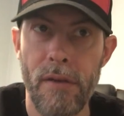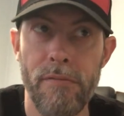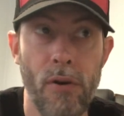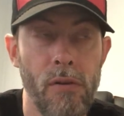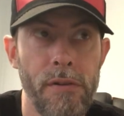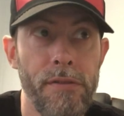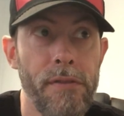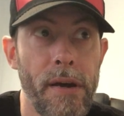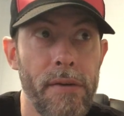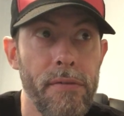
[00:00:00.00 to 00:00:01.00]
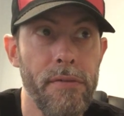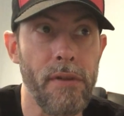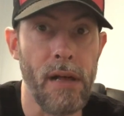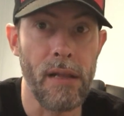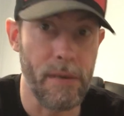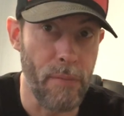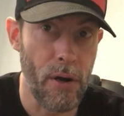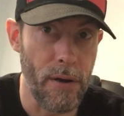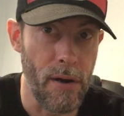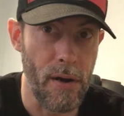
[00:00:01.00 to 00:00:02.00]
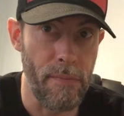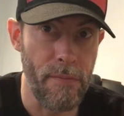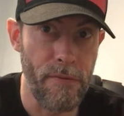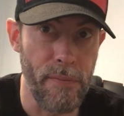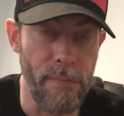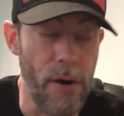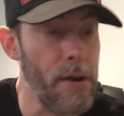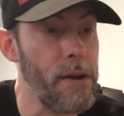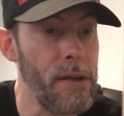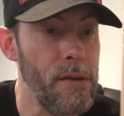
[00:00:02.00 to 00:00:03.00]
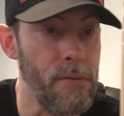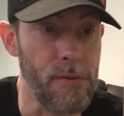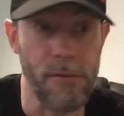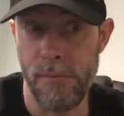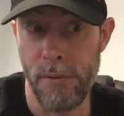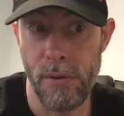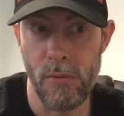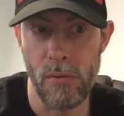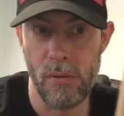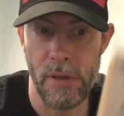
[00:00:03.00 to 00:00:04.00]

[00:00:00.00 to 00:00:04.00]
Vocalist sounds a lot like Mark Arm from Mudhoney, which is really cool.